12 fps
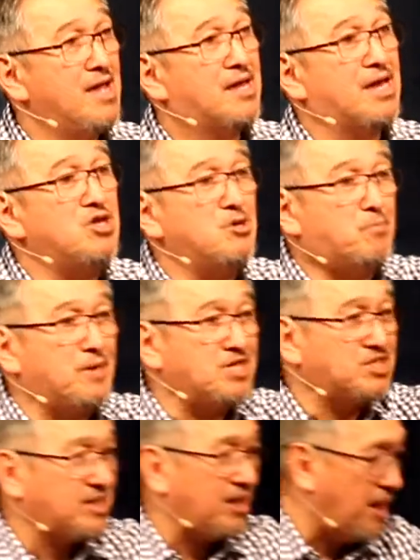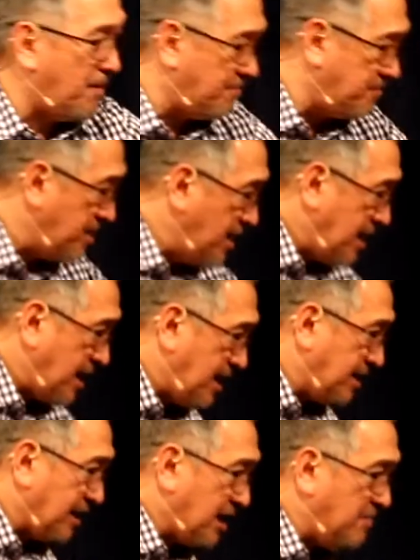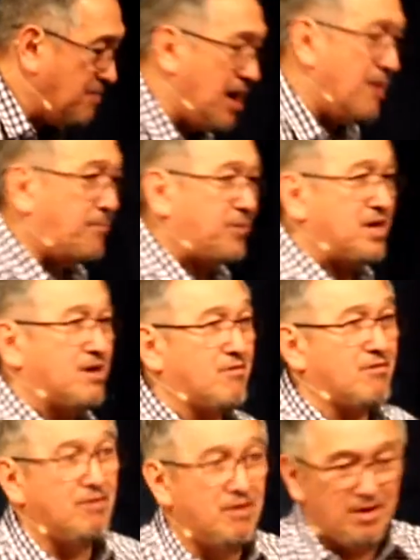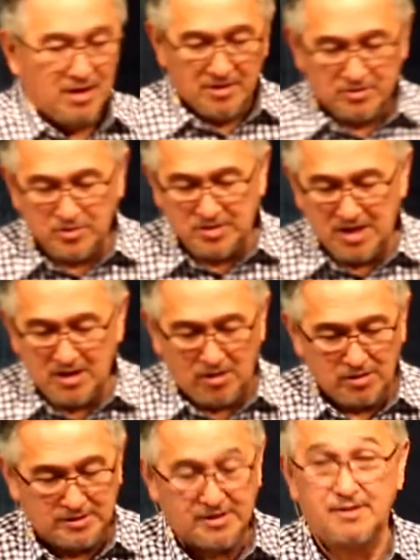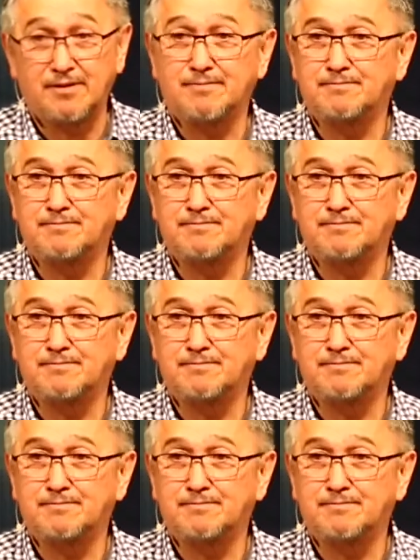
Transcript: can you please come and come up here to the altar?